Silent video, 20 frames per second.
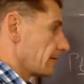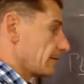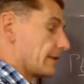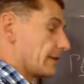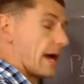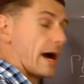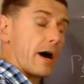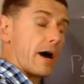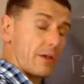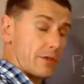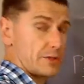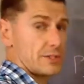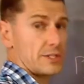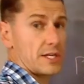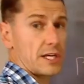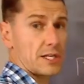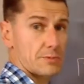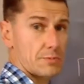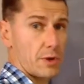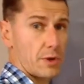now the
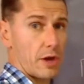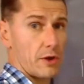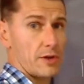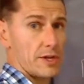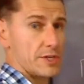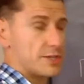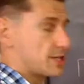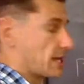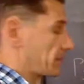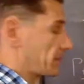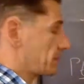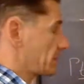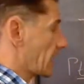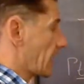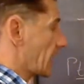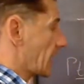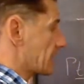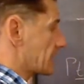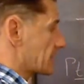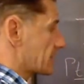textbook only in chapter
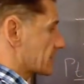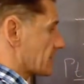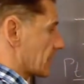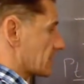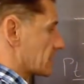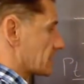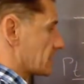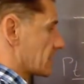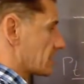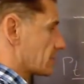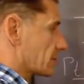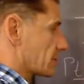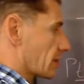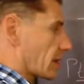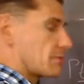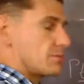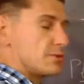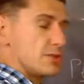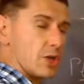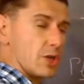8 states that
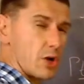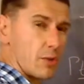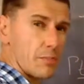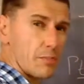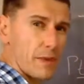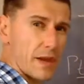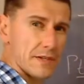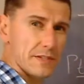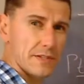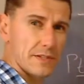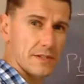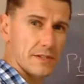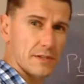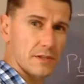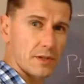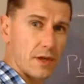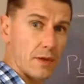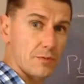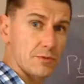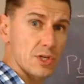time 0 plus is the
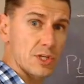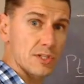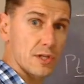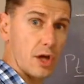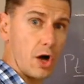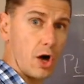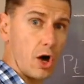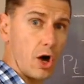time just